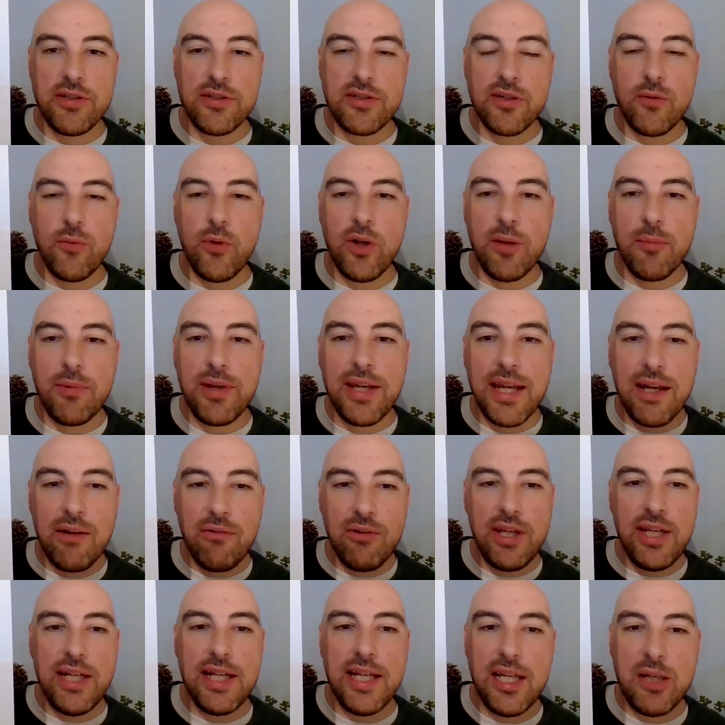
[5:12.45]
So when I'm
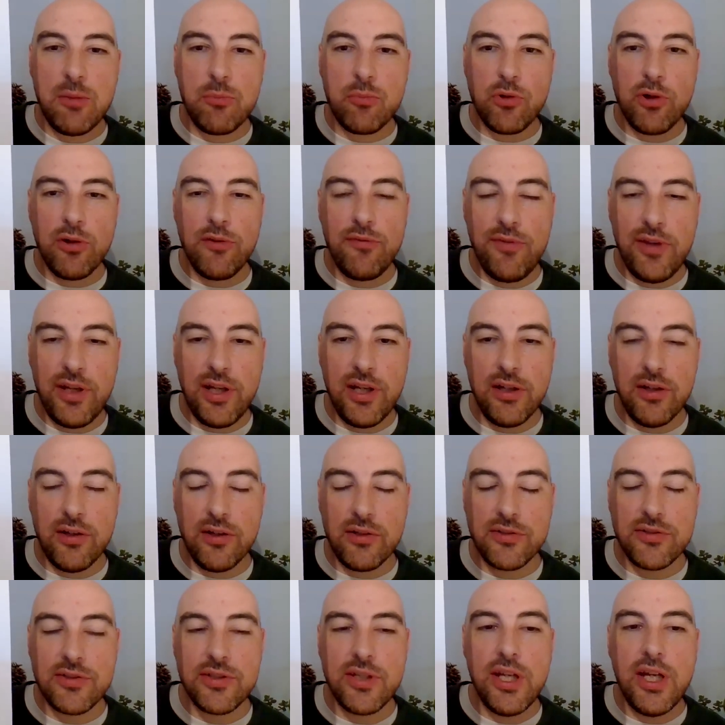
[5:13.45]
calculating profit and
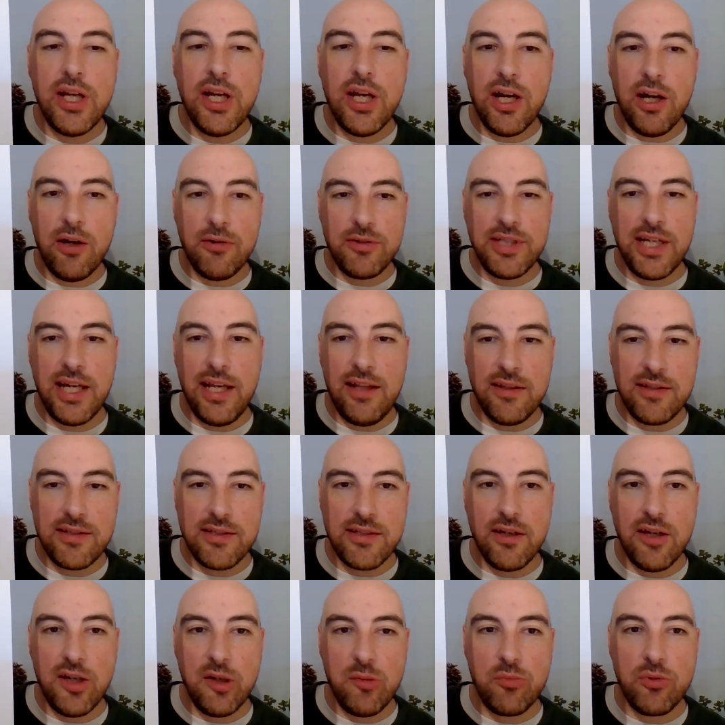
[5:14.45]
loss, I'll take the
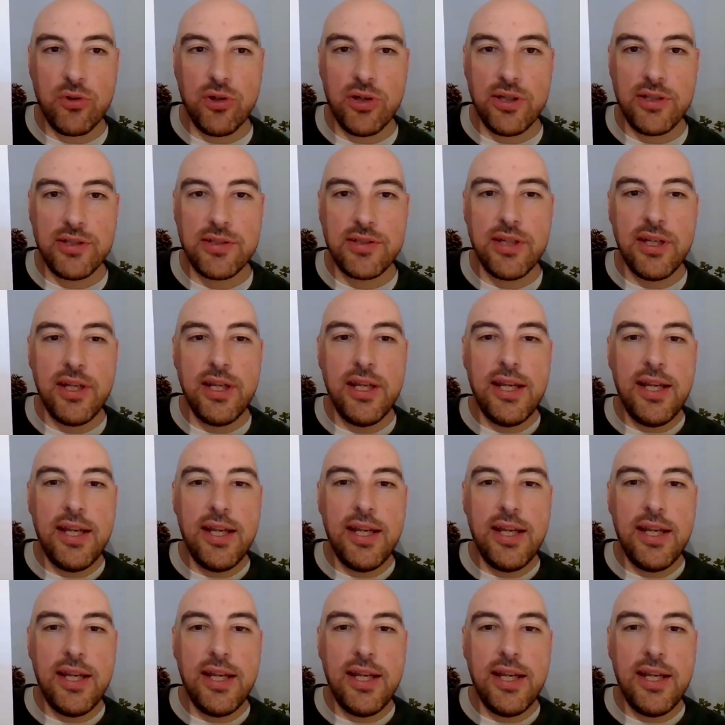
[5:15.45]
starting price.